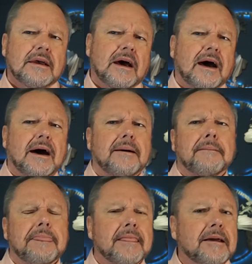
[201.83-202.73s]
Uh,
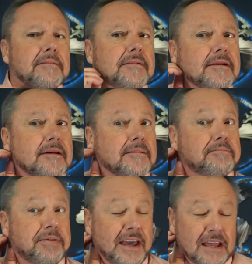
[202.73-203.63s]

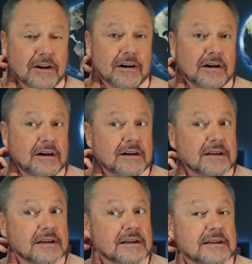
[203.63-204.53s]
Peter,
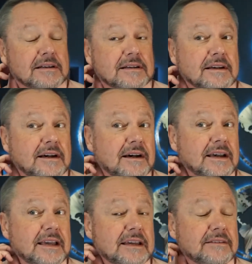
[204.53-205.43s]
uh,
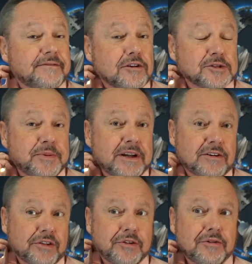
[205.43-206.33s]
in 1
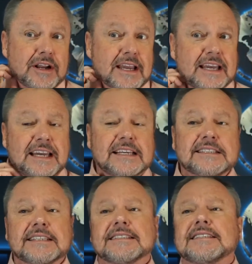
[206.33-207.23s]
Peter 3, he
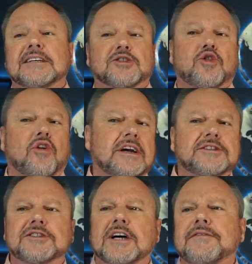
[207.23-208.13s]
says this Christ
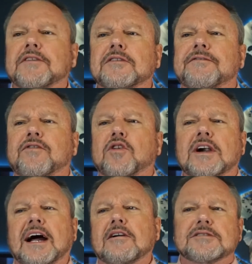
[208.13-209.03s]
suffered
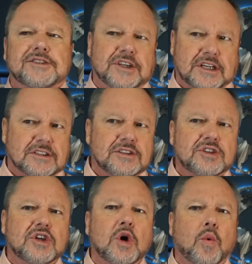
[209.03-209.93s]
for our
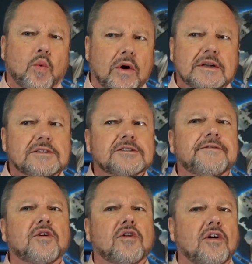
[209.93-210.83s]
sins once
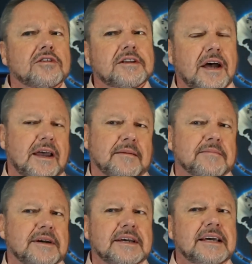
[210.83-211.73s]
for all time.
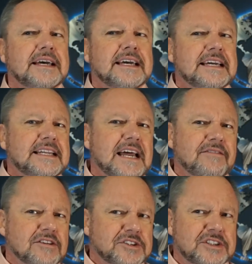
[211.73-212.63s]
He
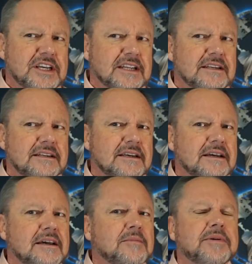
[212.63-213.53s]
never sinned,
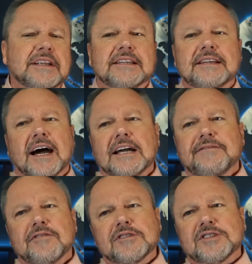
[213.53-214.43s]
but he died
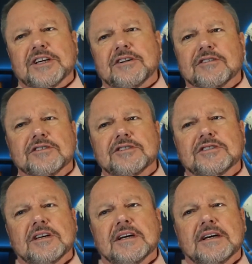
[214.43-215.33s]
for sinners.